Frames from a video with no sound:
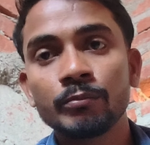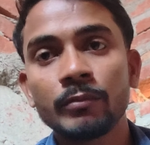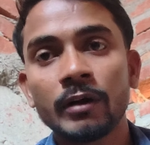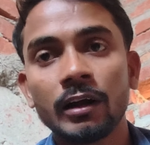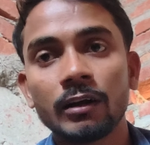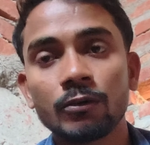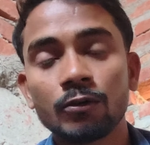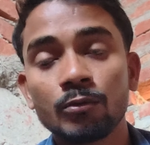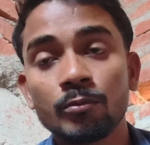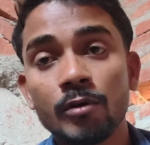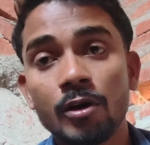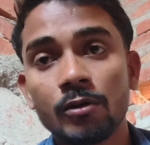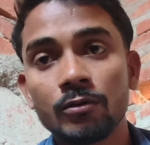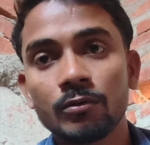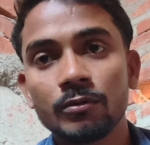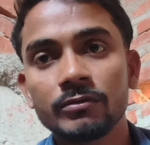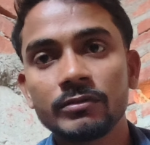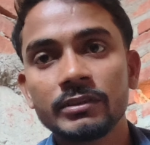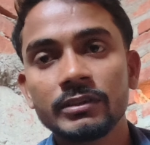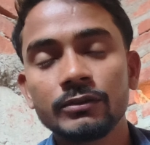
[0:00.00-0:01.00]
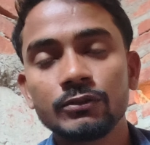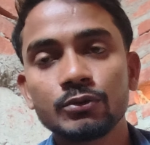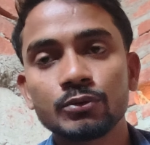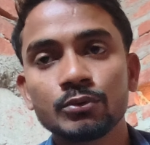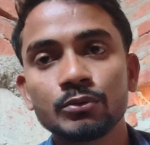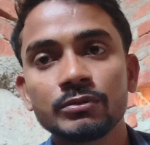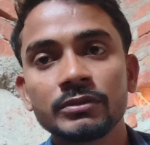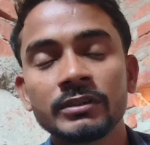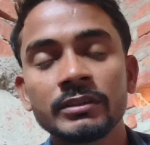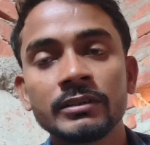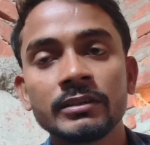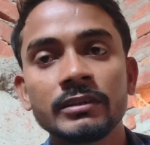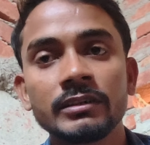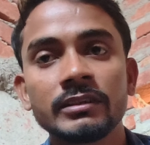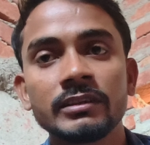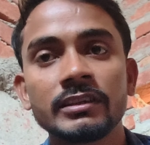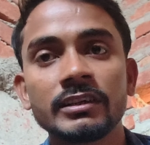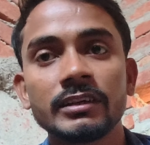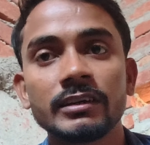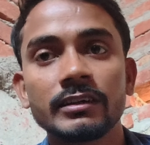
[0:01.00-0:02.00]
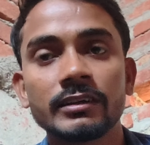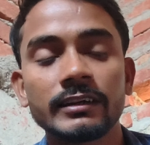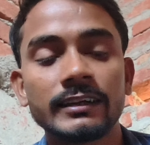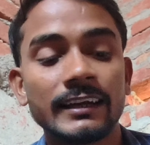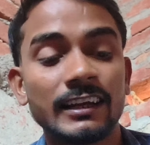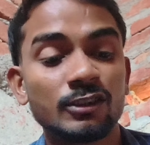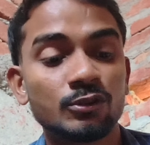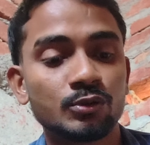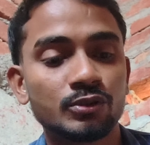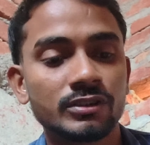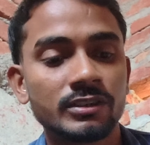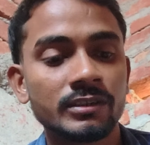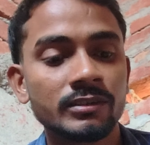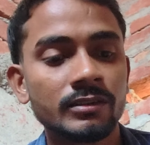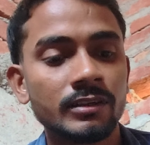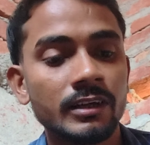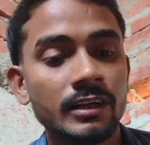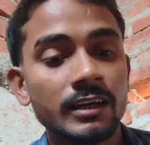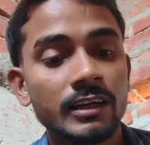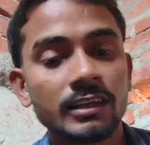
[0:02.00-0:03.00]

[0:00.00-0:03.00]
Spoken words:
microbiology choose in their graduation.